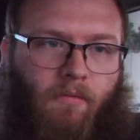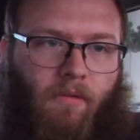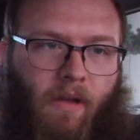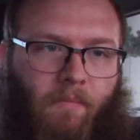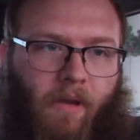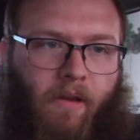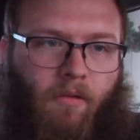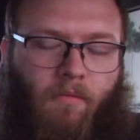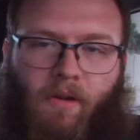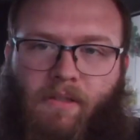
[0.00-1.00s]
not
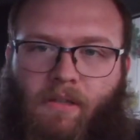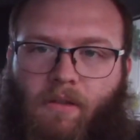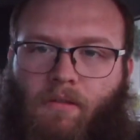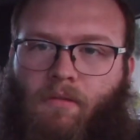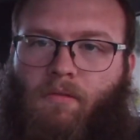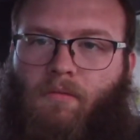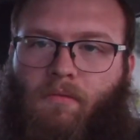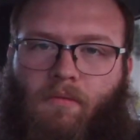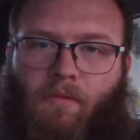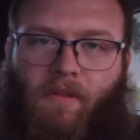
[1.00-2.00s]
micro, what is it?
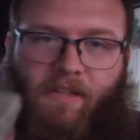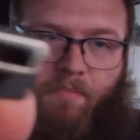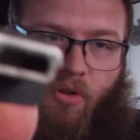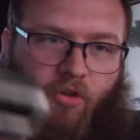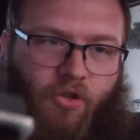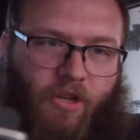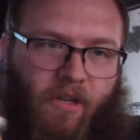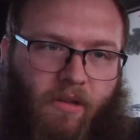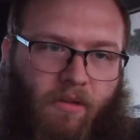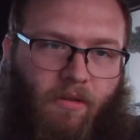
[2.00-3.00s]
This
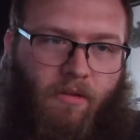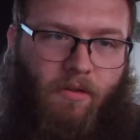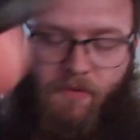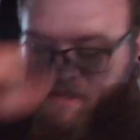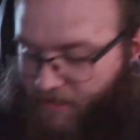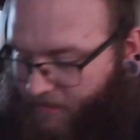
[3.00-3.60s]
bullshit, you see